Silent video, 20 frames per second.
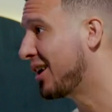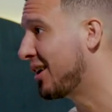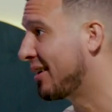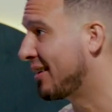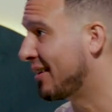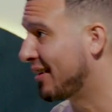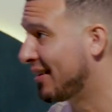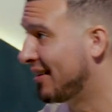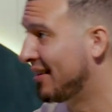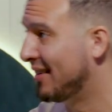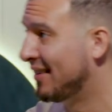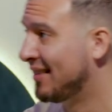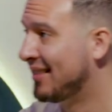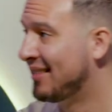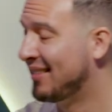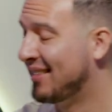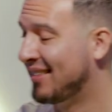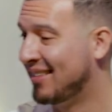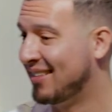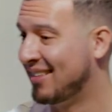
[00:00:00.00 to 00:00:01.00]
of here.
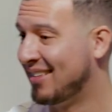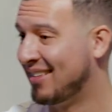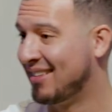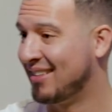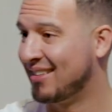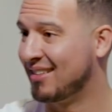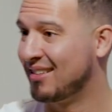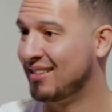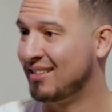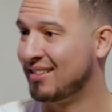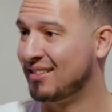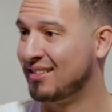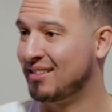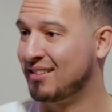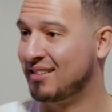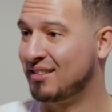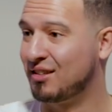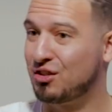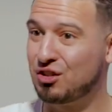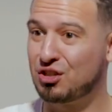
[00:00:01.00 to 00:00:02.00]

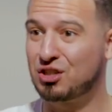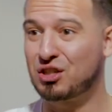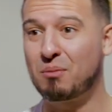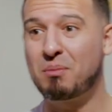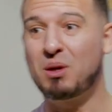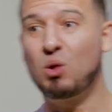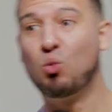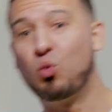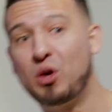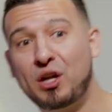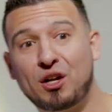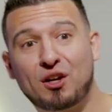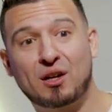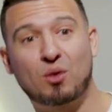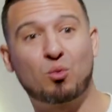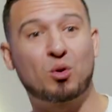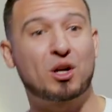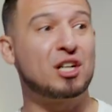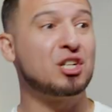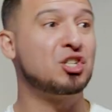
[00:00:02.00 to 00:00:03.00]
Because you're just going to be weird
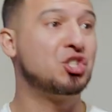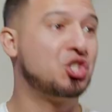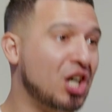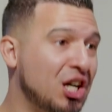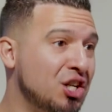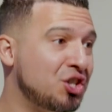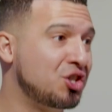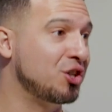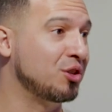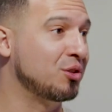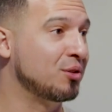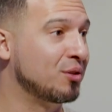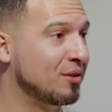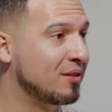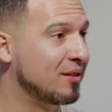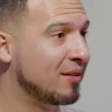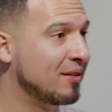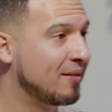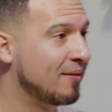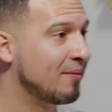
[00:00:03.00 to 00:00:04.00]
and we're going to judge you.
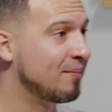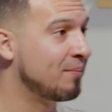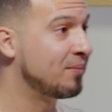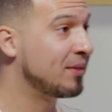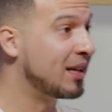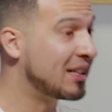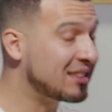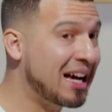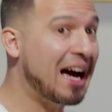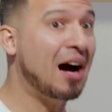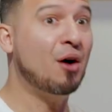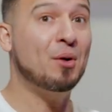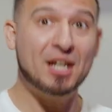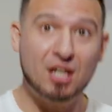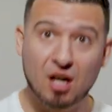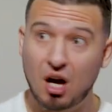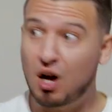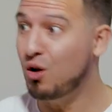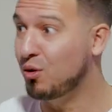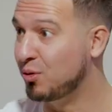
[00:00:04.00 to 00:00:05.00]
That's how
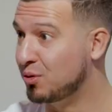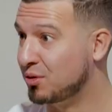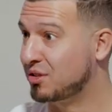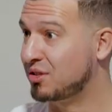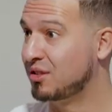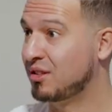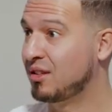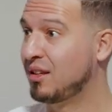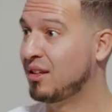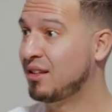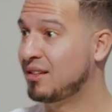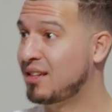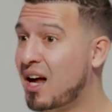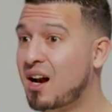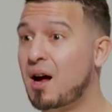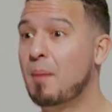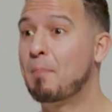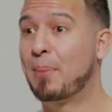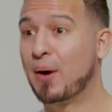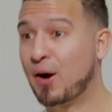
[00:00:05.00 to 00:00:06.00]
it goes.
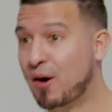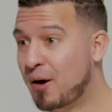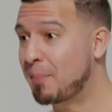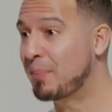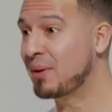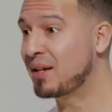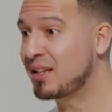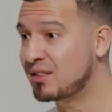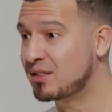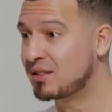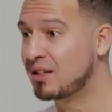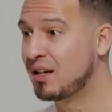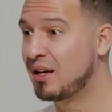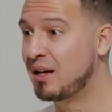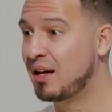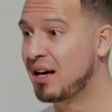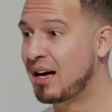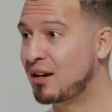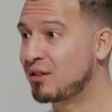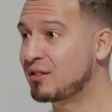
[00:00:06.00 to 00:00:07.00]
Not on purpose.
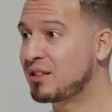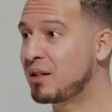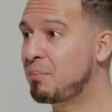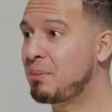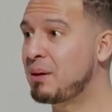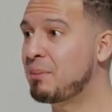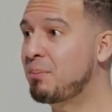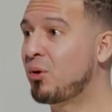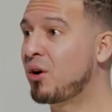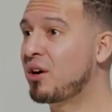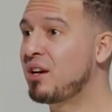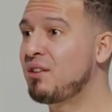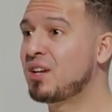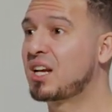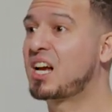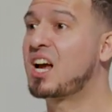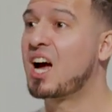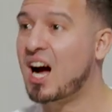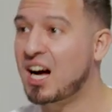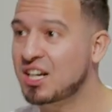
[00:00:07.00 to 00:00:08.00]
I don't think people are
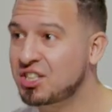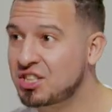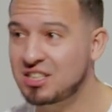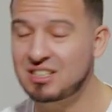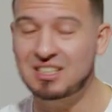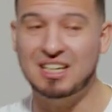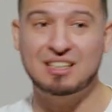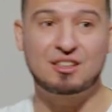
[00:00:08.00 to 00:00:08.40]
even conscious